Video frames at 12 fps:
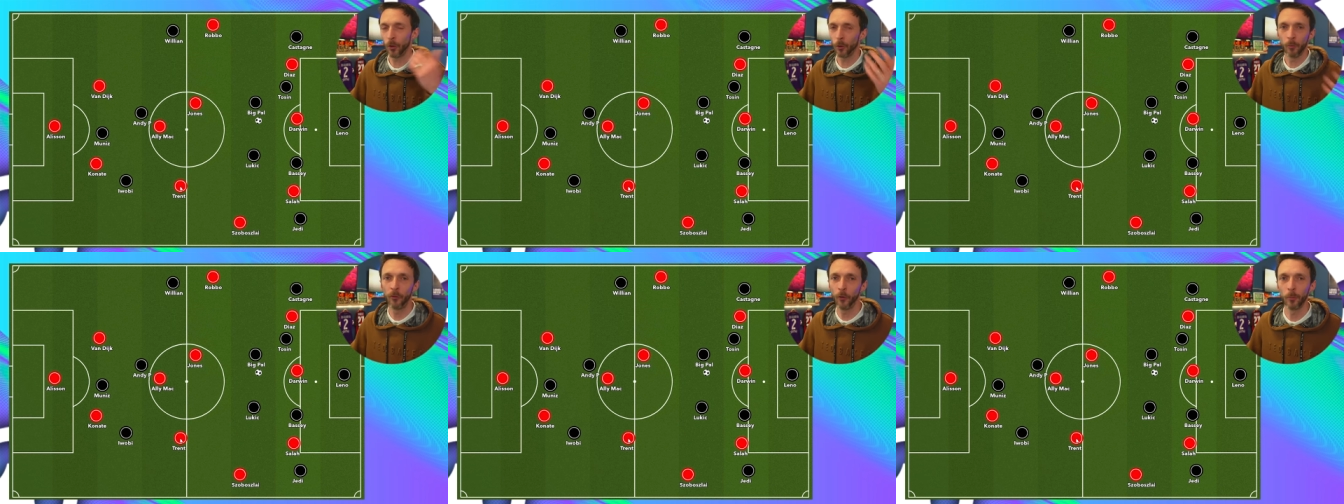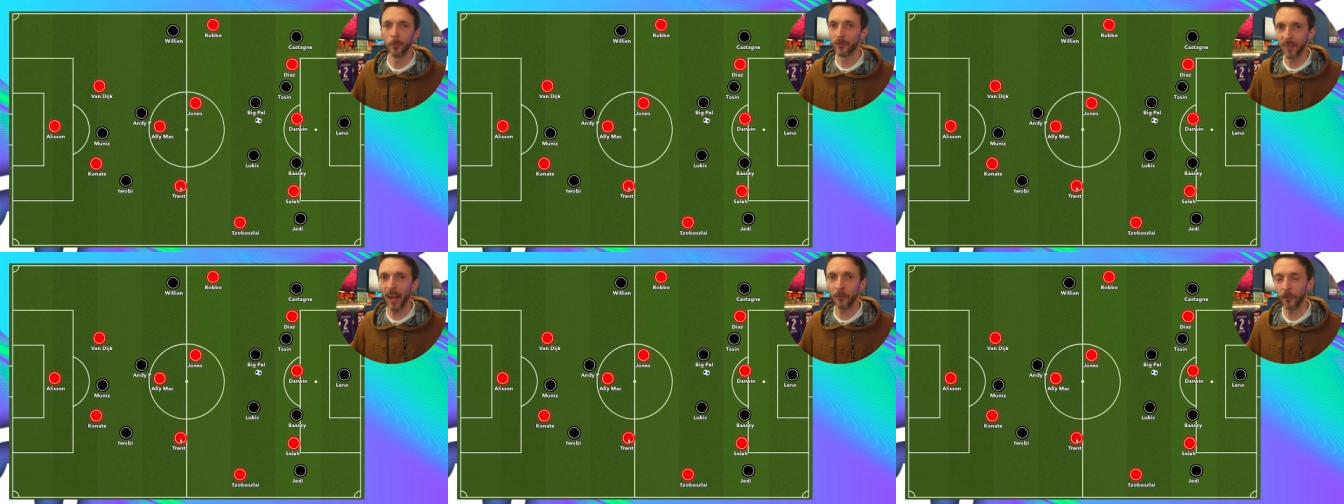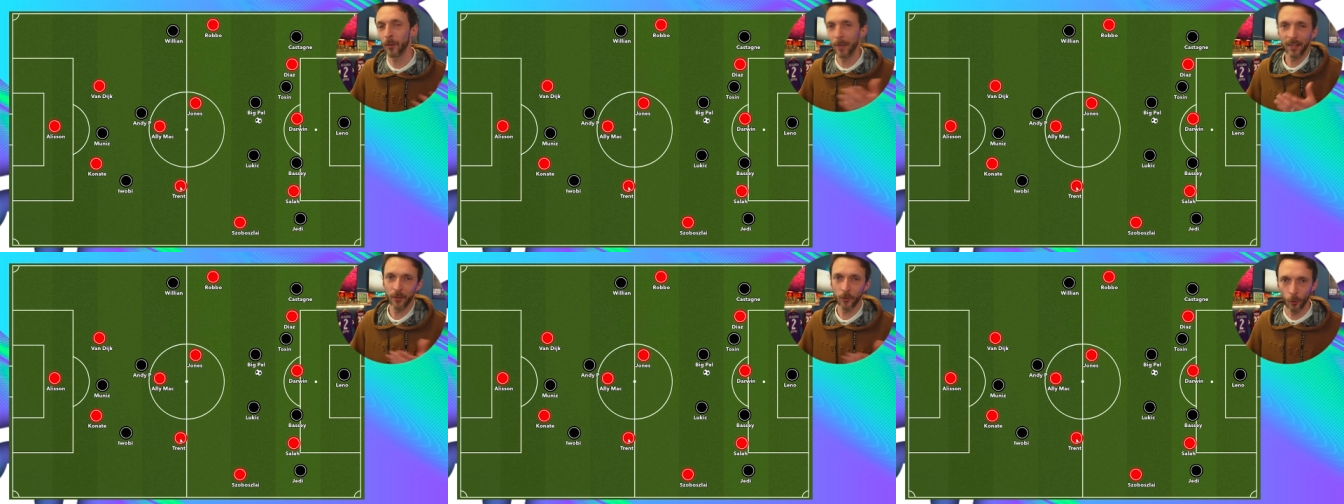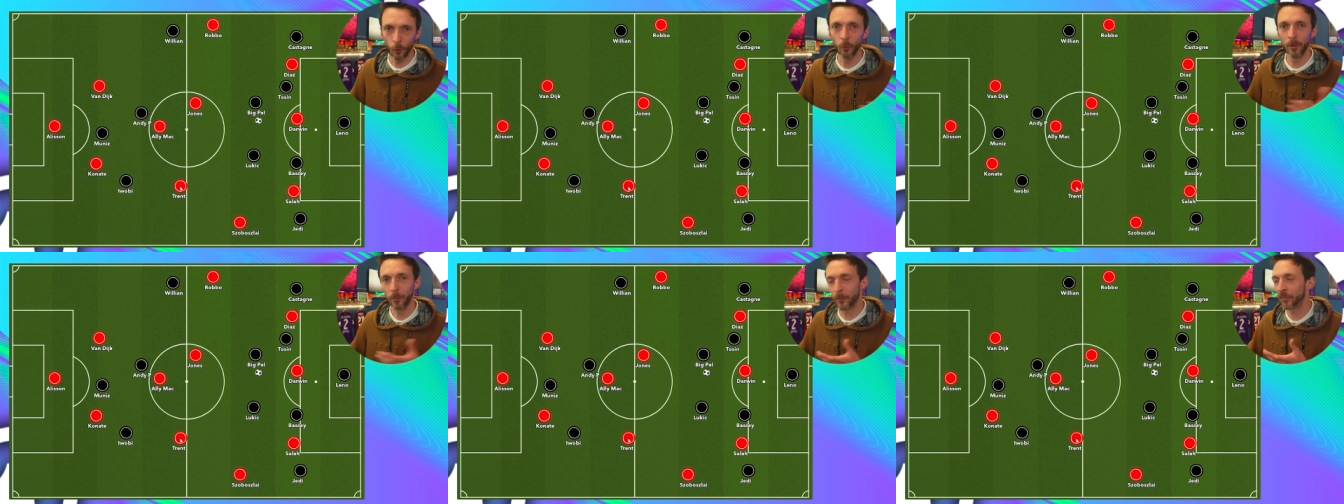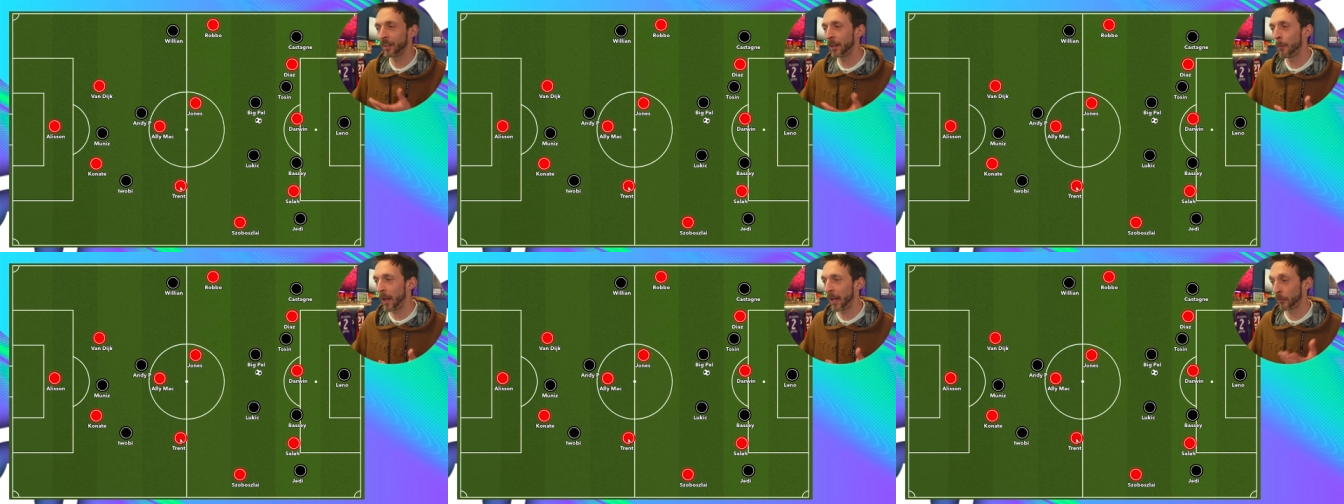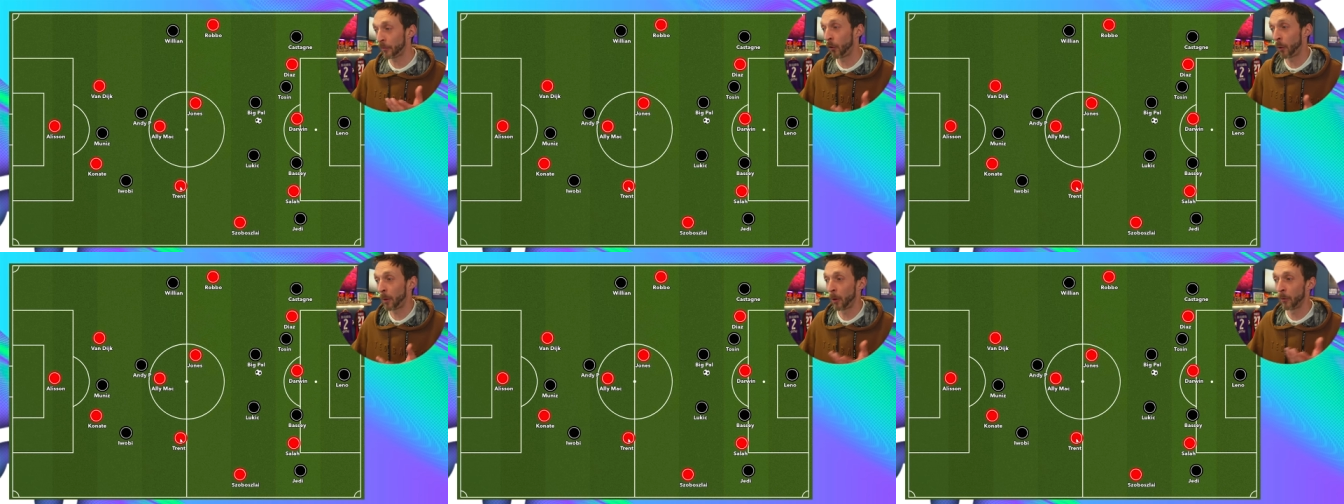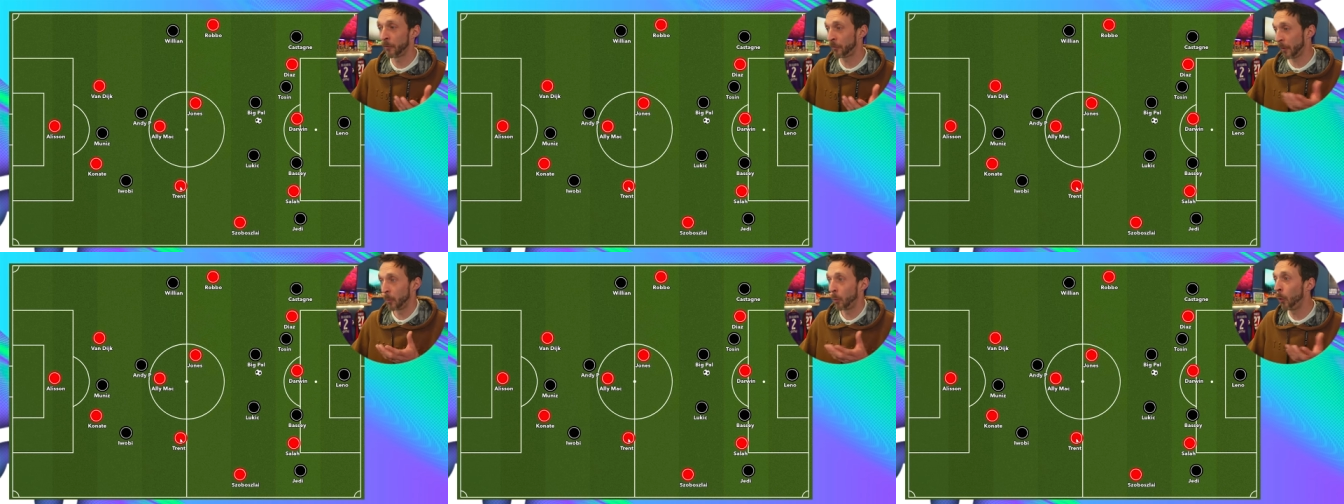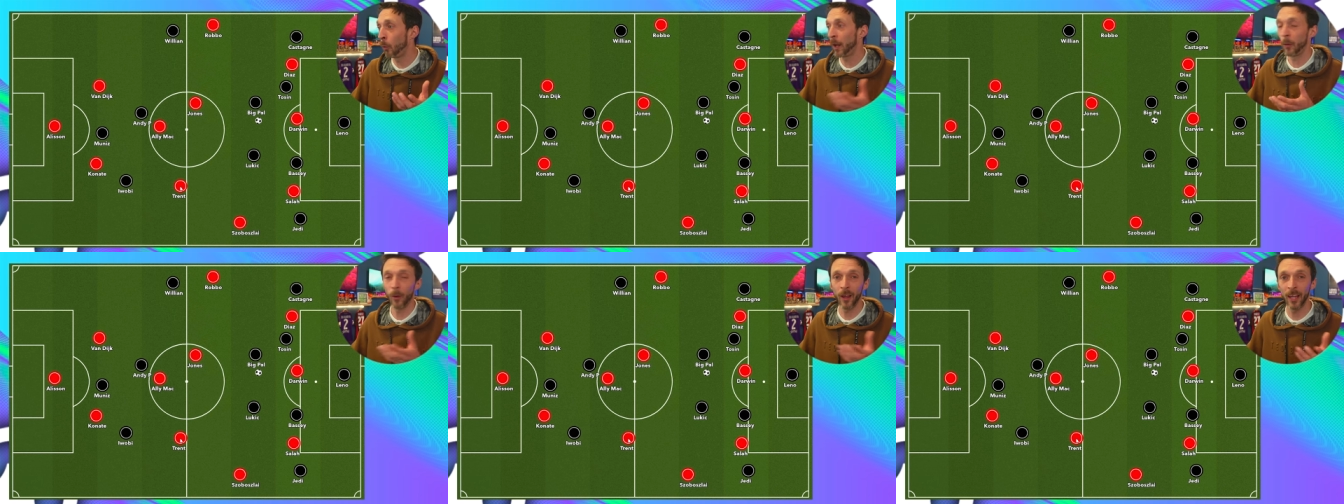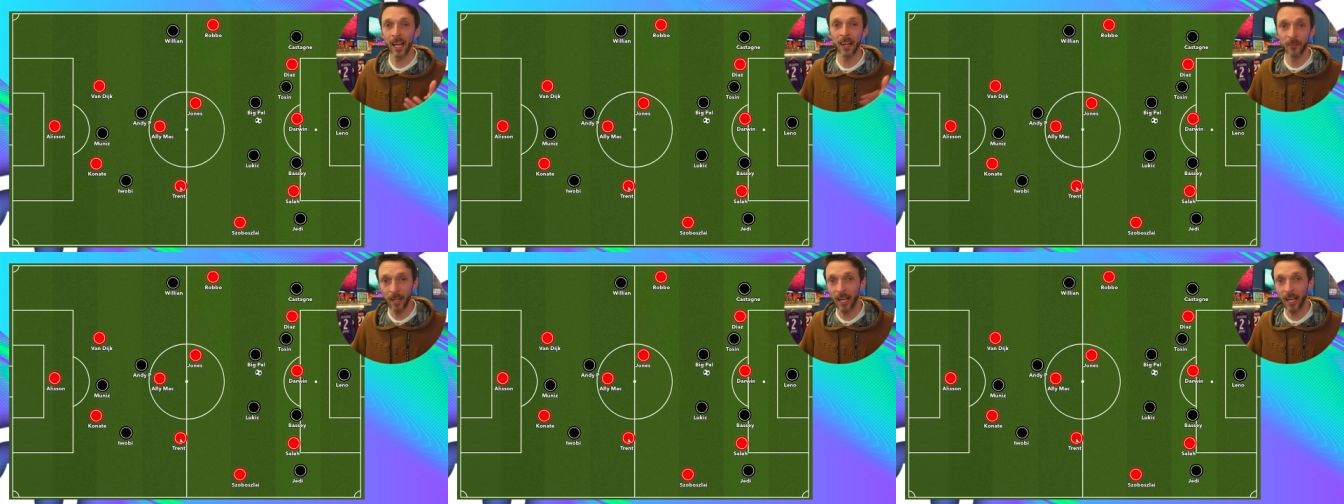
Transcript: you know, Fulham have definitely made it their home, and we've seen the best form out of Iwobi, Willian,